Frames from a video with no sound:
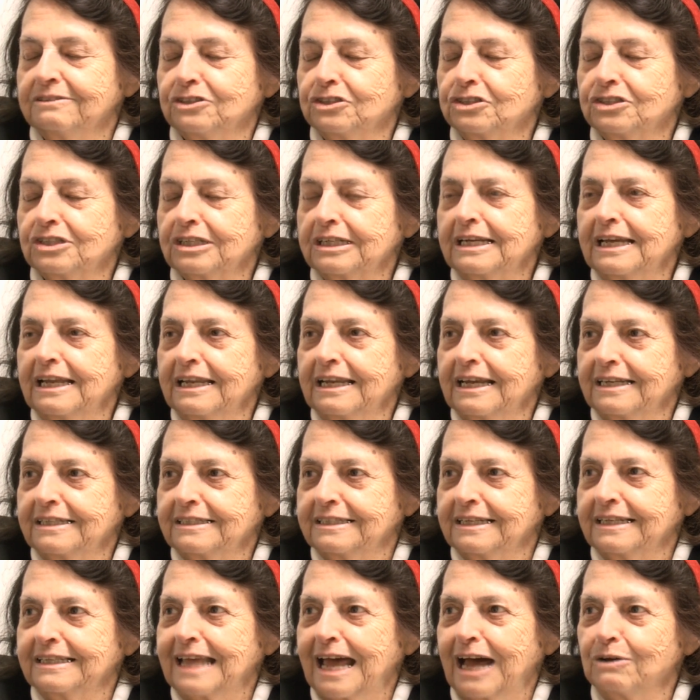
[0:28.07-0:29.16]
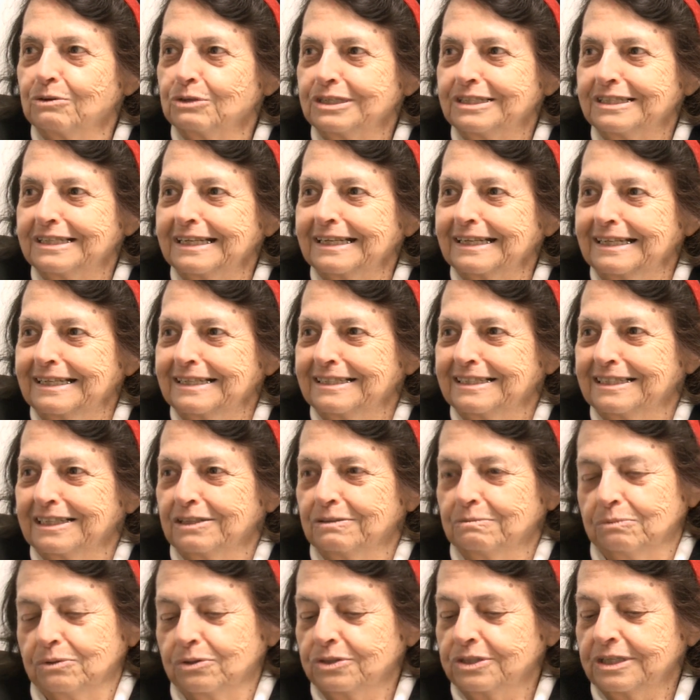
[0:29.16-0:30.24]
just realize that how serious
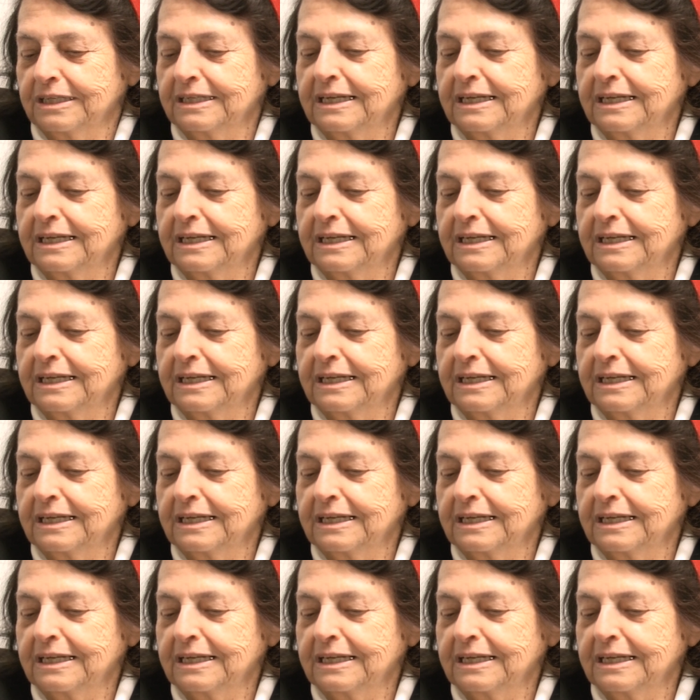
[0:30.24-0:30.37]
it was,